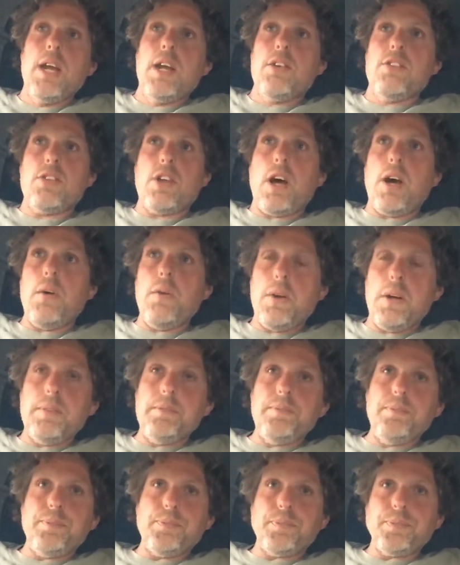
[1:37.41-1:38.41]

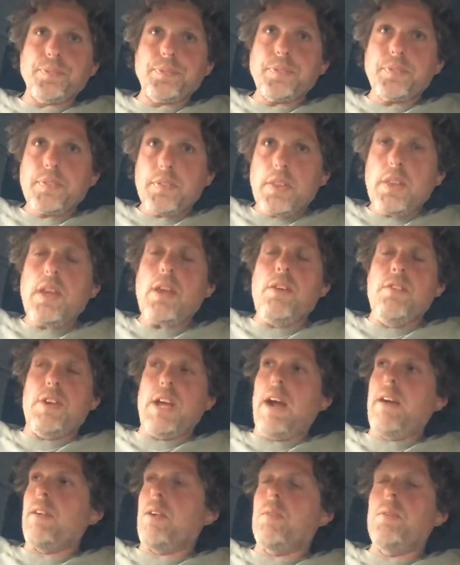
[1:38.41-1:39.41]
So,
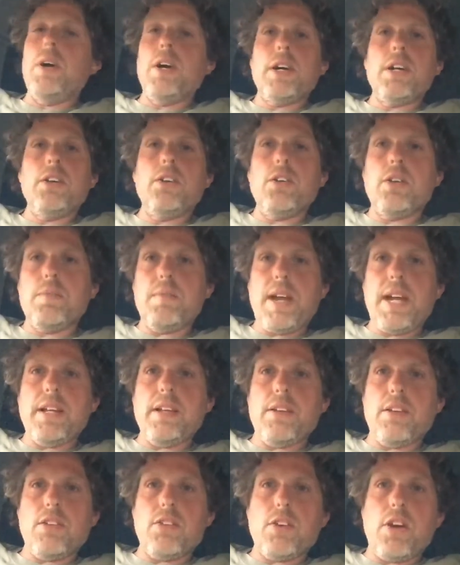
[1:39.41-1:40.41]
carried on working, doing the
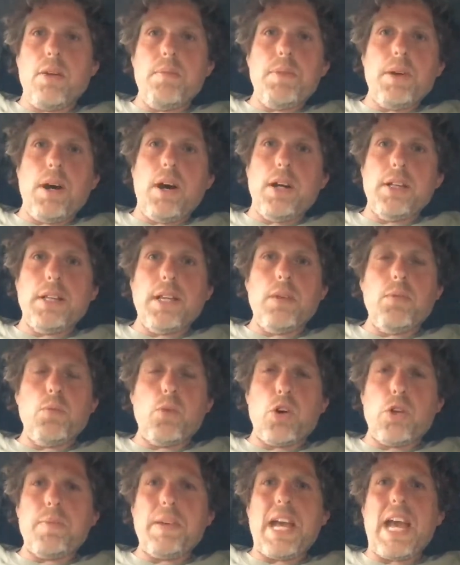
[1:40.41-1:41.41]
maintenance side, but I didn't
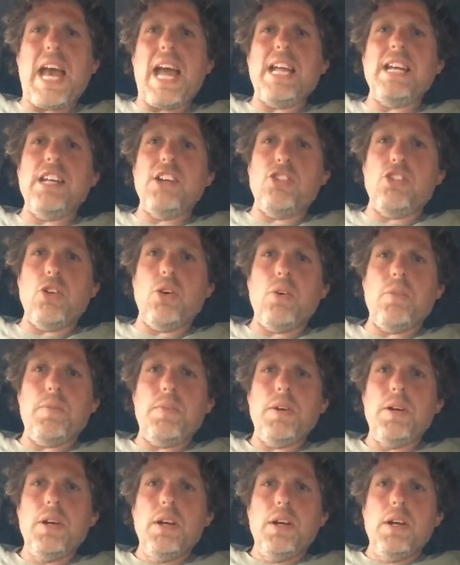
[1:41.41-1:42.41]
want to be at any job
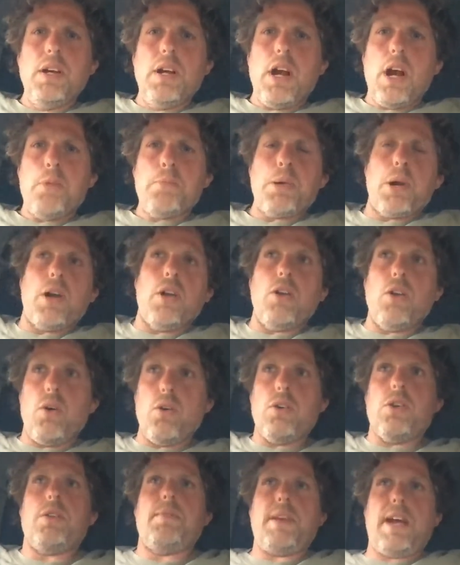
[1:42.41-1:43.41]
a
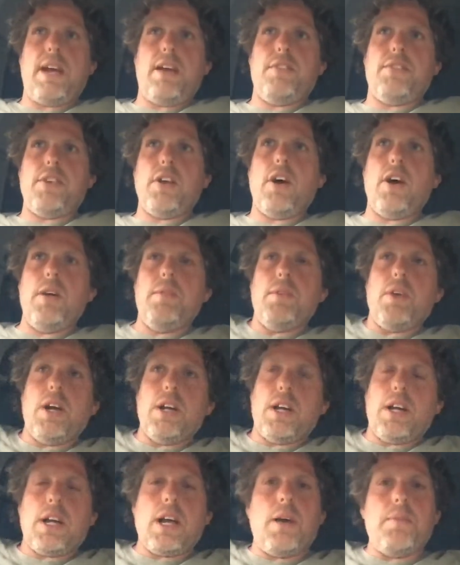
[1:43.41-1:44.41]
prolonged amount of time,
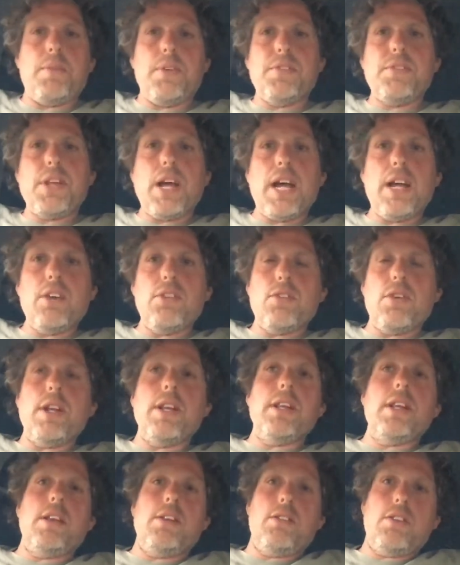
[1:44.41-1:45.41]
like a couple of days or
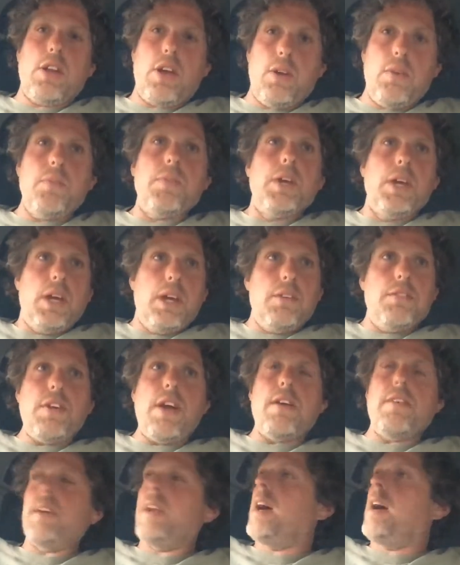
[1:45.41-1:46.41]
anything. So,
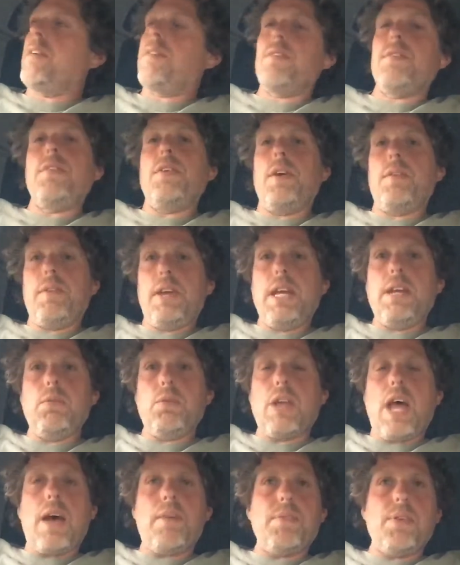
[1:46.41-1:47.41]
fair enough. He
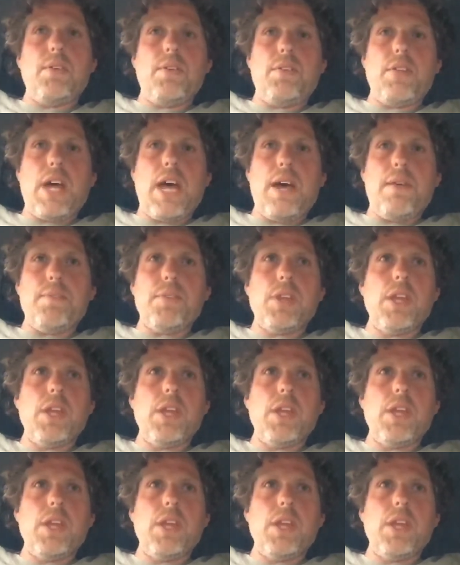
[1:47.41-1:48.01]
was happy with that.